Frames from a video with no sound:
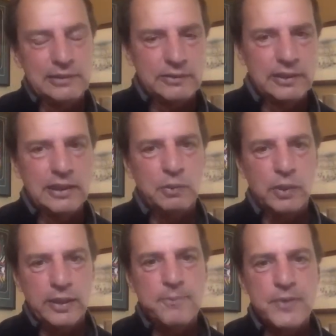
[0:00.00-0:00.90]
well, now
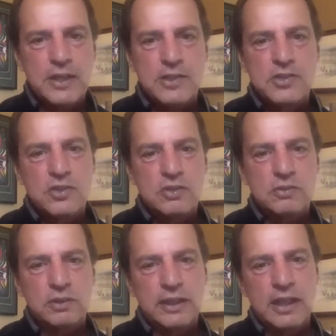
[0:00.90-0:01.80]
what? And
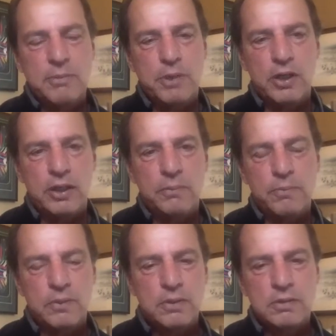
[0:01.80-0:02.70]
so, again, Mary
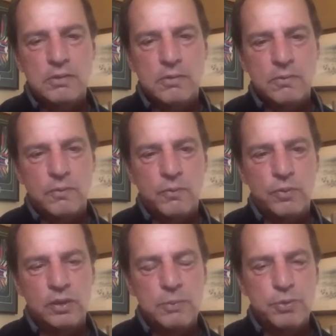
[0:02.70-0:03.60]

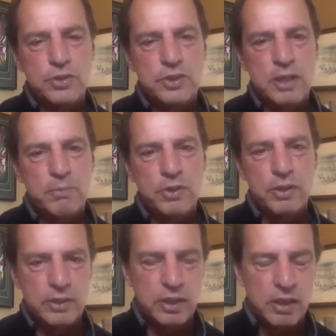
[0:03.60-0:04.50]
really bridged that
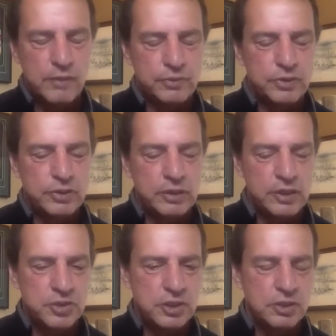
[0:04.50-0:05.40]
barrier in an awful hurry,
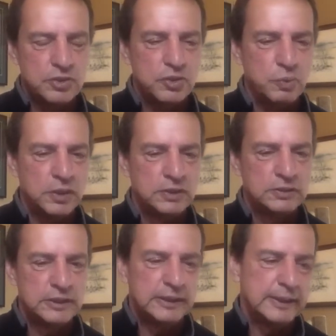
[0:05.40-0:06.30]
as she does so
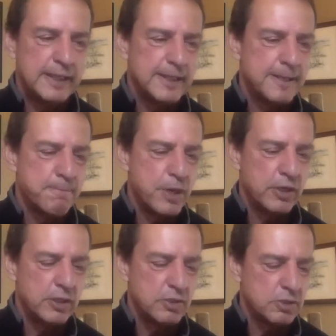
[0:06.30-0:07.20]
well. And
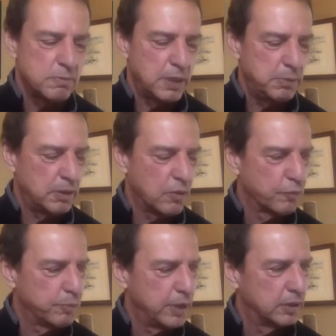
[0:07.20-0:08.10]
Mary, you should maybe go
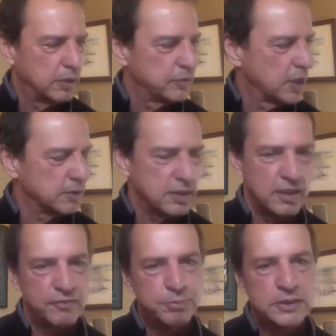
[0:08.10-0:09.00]
from there. I've talked
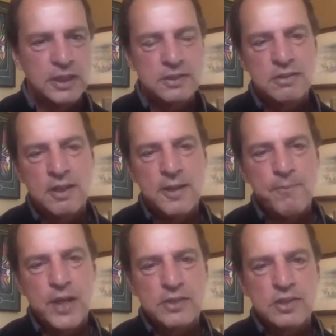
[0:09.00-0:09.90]
enough, but that's
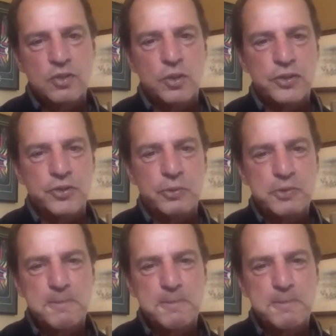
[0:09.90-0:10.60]
the Cole's notes.